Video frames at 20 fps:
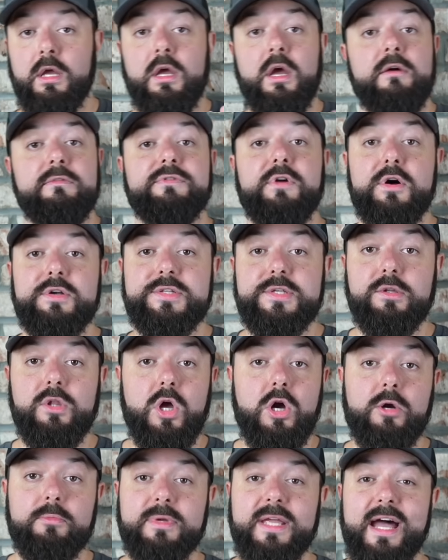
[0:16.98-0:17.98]
False
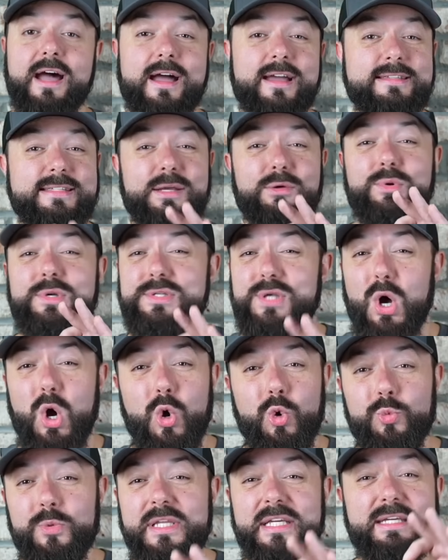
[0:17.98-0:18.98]
alarm, guys, it was
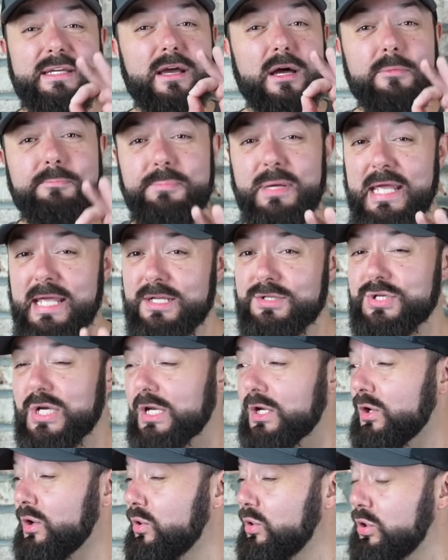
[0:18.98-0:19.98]
only a
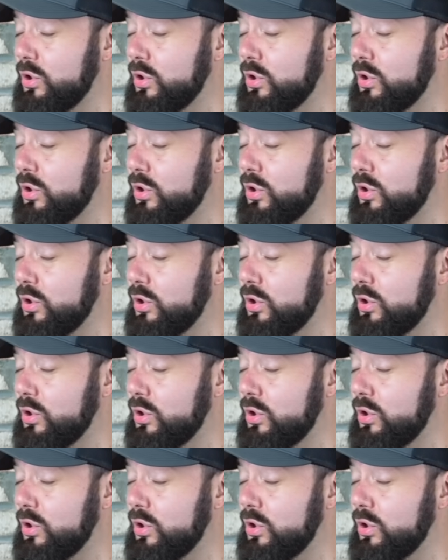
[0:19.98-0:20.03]
pigeon.